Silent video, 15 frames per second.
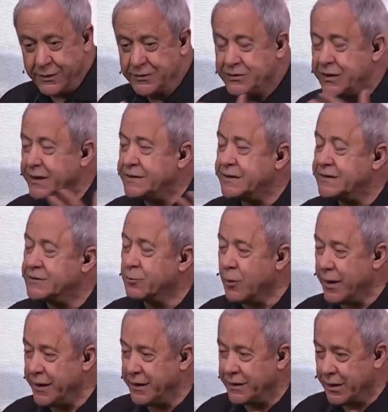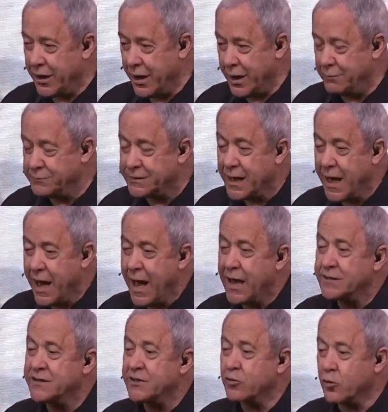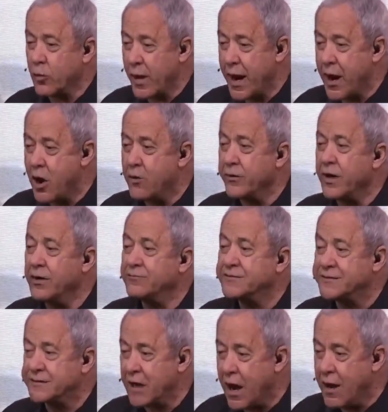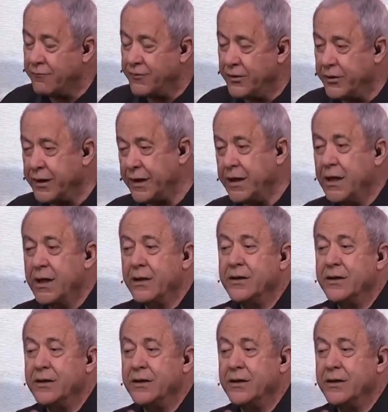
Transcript: Jesus, when he comes, has a crown of sovereignty.